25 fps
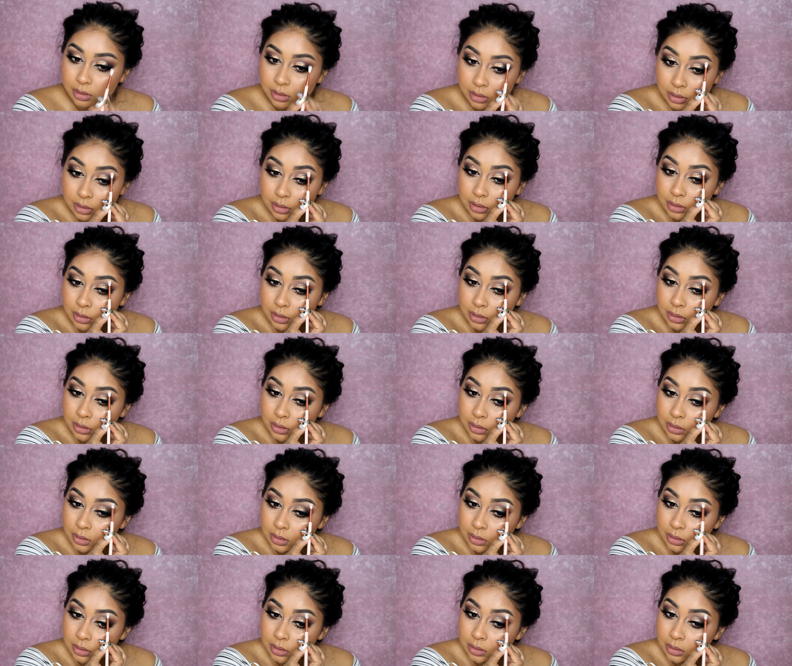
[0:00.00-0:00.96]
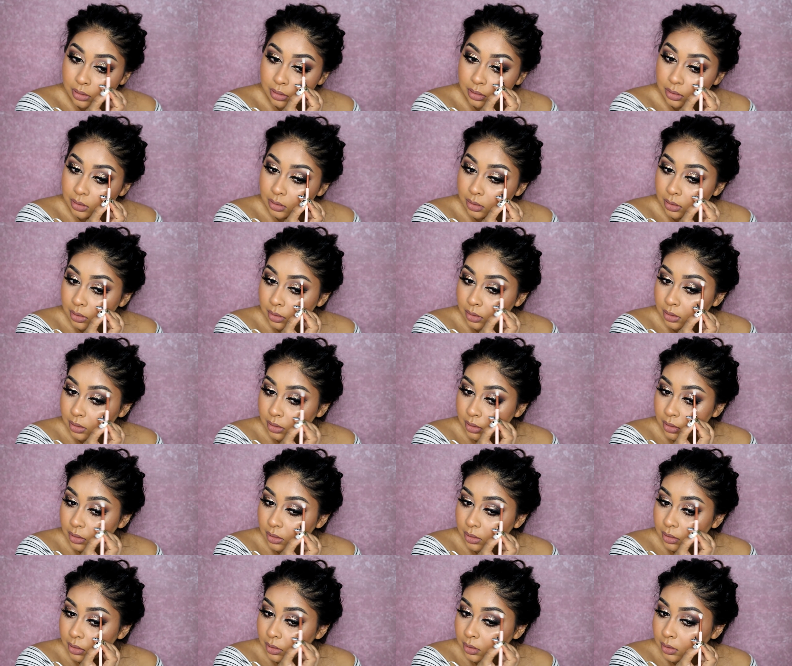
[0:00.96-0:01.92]

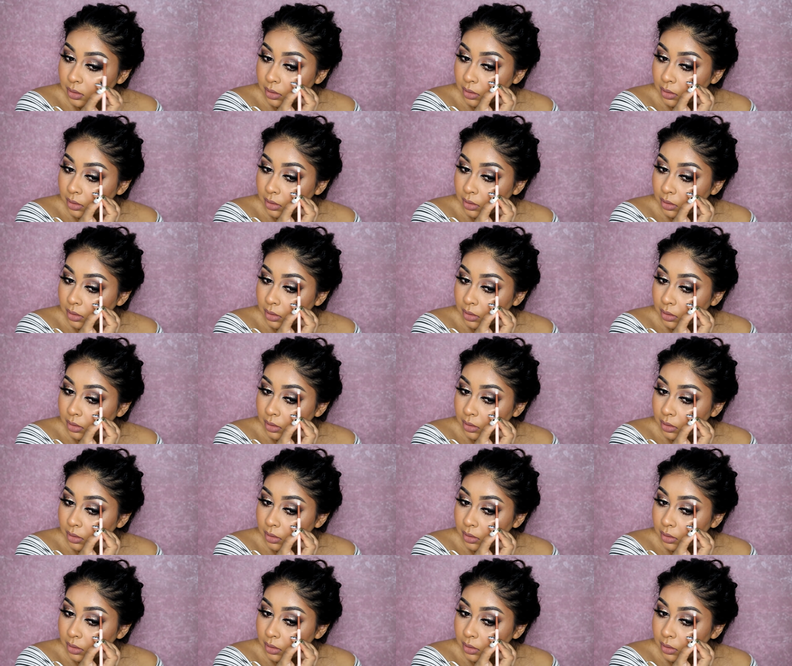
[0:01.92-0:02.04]
[no speech]